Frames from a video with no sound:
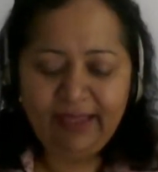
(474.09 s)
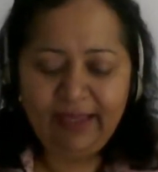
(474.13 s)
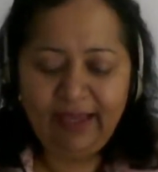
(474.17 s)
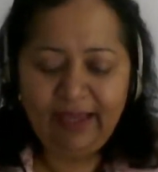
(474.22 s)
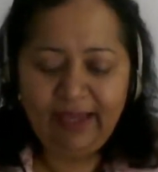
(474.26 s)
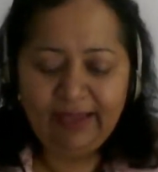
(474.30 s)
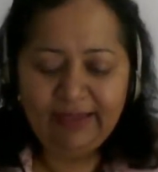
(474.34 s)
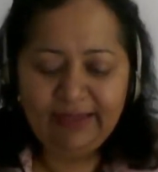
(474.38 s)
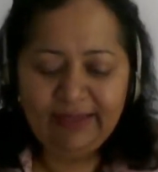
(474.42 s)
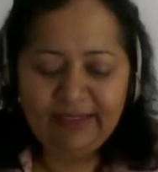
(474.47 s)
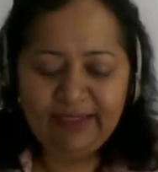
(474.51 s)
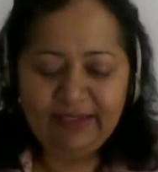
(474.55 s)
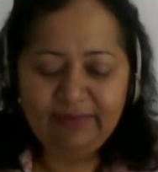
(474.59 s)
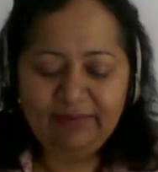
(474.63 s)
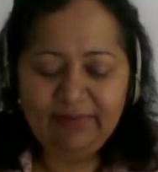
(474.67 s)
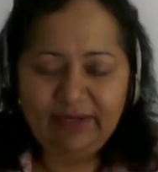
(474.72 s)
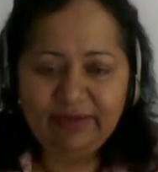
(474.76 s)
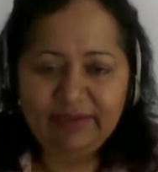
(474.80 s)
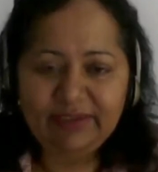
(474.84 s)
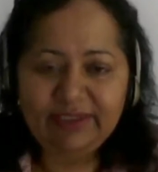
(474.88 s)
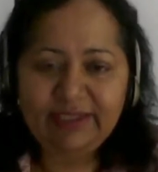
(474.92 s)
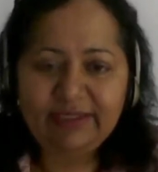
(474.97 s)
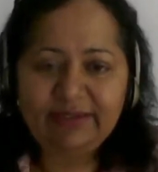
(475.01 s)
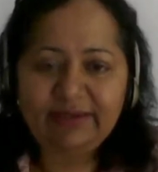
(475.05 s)
and
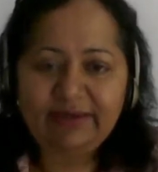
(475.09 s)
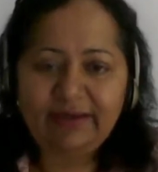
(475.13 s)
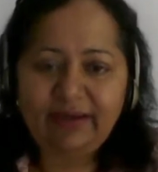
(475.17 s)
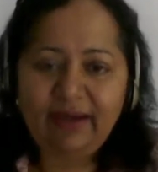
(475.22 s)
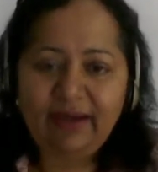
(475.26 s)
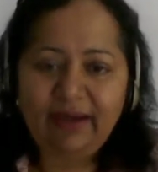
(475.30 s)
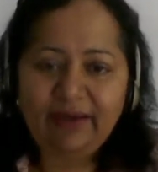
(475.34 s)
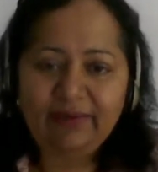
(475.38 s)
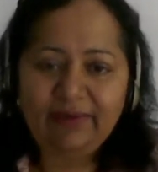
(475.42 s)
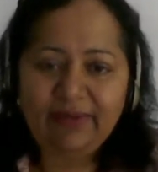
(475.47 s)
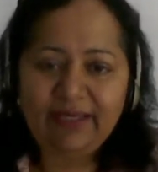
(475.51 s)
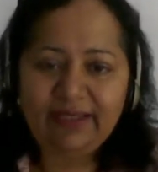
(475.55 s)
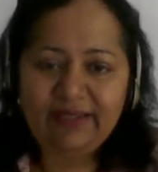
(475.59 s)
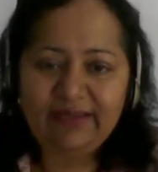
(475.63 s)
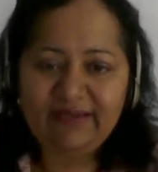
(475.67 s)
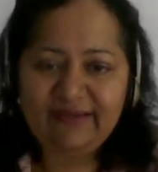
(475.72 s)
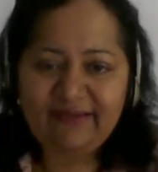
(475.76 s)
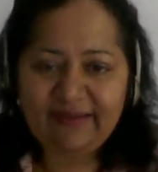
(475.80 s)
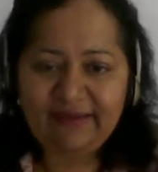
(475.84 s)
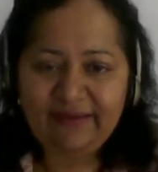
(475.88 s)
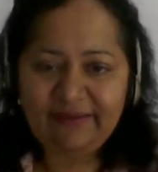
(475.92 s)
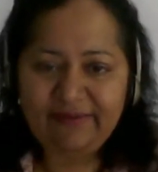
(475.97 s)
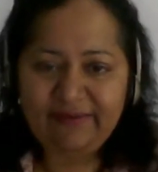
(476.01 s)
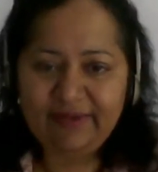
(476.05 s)
about how he
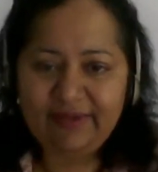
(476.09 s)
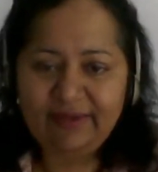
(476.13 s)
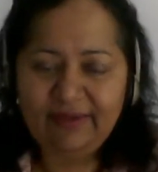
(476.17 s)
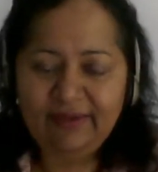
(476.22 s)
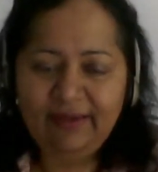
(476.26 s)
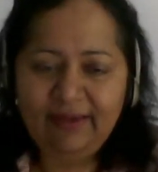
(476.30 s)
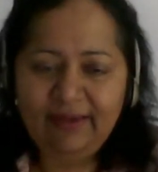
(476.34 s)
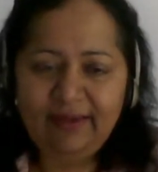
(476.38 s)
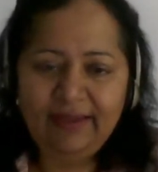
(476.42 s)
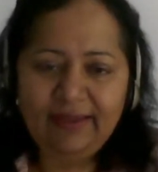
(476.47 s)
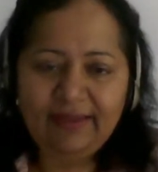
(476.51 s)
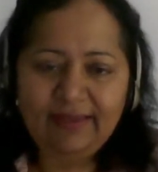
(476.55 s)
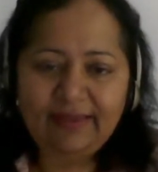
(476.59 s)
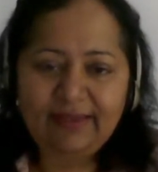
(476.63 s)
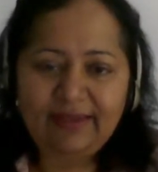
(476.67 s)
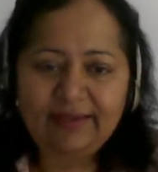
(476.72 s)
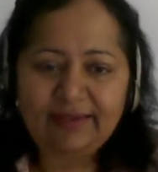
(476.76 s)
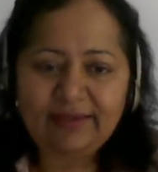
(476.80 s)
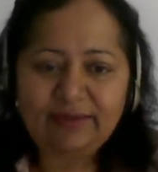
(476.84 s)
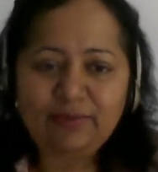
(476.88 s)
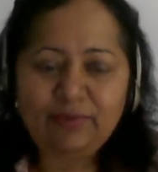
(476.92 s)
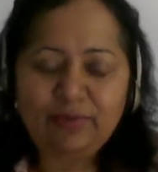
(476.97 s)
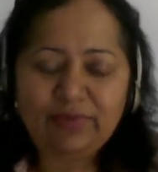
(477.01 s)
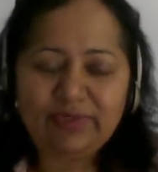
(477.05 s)
discovered
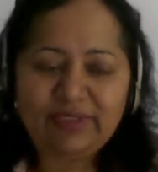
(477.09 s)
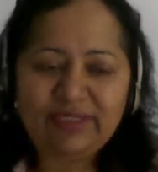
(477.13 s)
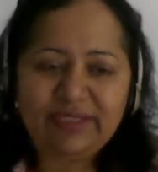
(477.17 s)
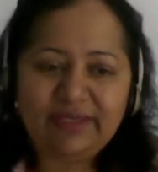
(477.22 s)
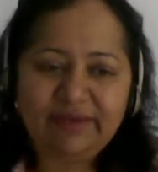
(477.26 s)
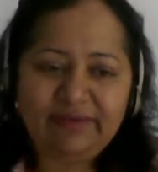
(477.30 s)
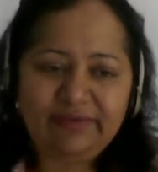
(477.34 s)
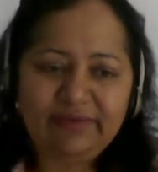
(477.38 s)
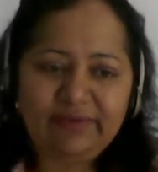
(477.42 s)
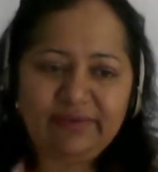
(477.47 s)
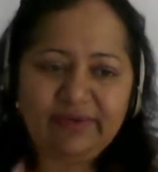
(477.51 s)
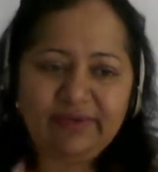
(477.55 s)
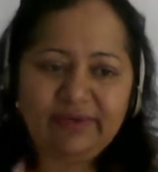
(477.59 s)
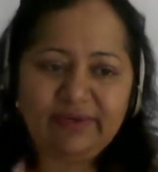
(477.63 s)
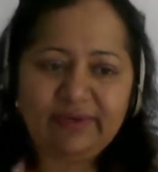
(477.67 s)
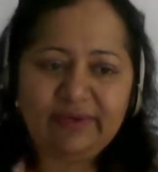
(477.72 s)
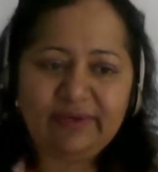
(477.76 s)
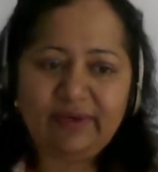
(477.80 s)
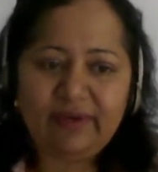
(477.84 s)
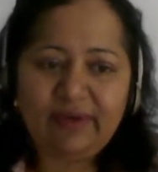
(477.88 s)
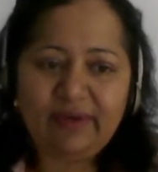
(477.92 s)
that whatever